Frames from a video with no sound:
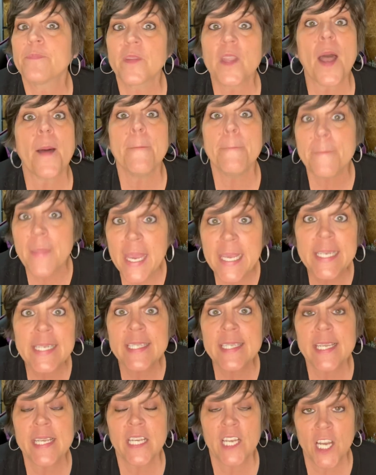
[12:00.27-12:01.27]

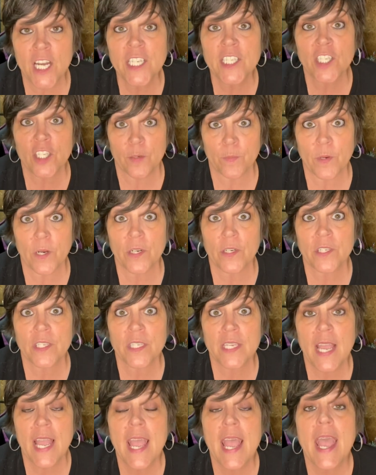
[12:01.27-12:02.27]
amazing customers.
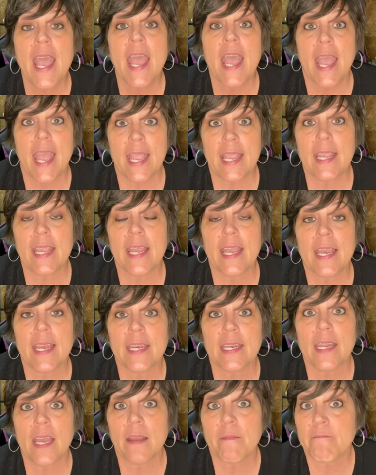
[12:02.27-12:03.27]

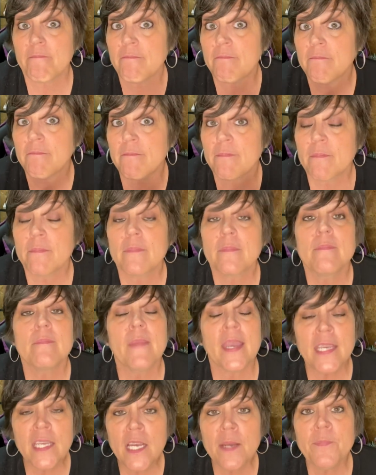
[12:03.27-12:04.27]
And
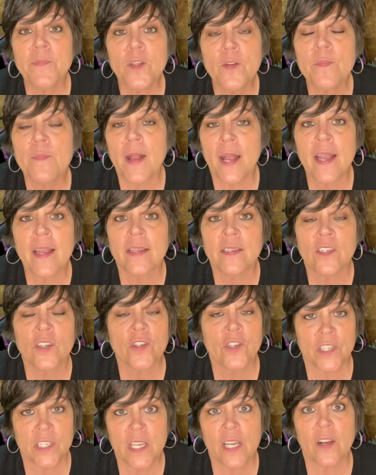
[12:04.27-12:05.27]
make up your mind
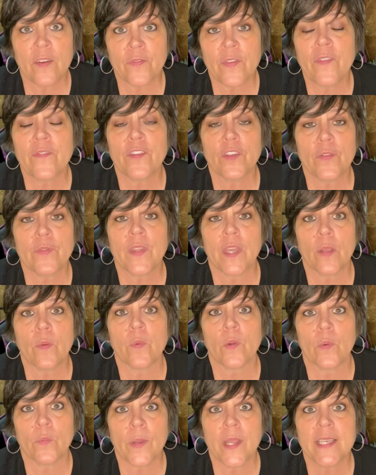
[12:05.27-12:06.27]
yourself if you think
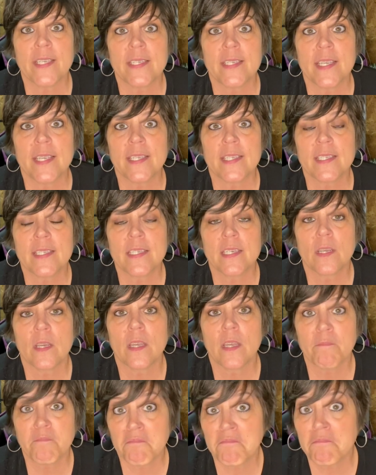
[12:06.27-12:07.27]
we're racist.
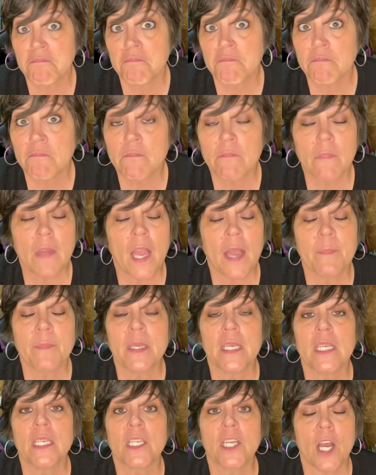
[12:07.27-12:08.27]

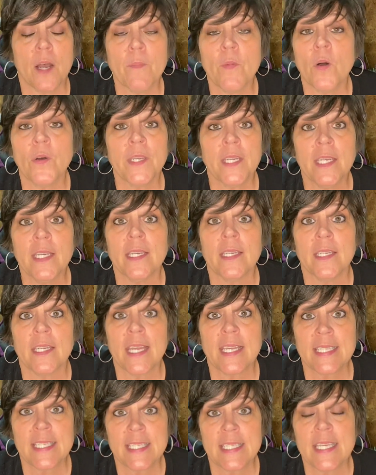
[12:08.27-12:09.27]
Come on in
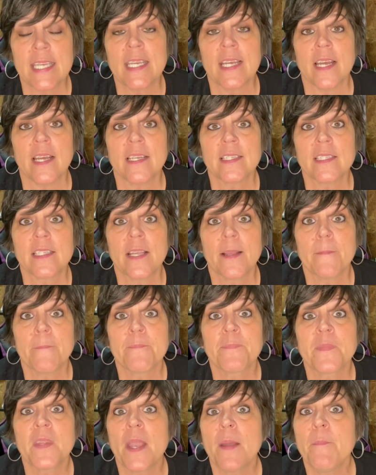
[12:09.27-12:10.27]
and see us.
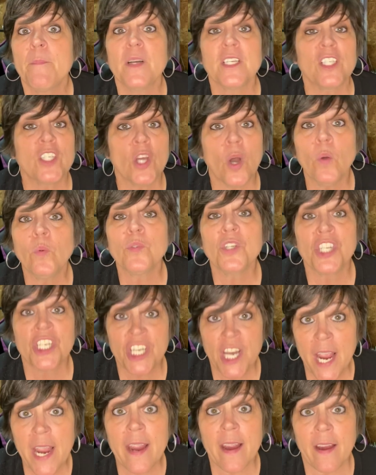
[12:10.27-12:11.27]
But don't
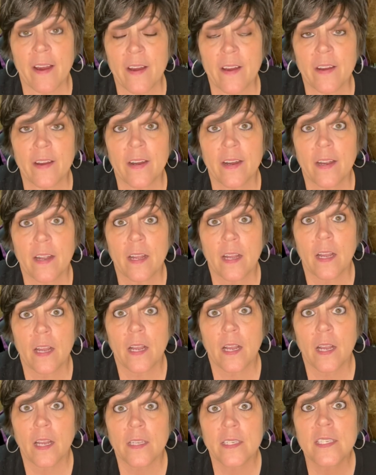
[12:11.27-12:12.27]
share
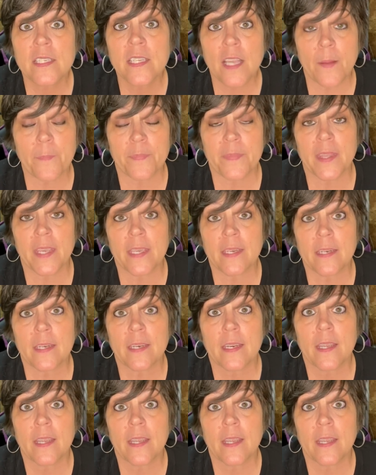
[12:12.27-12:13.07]
something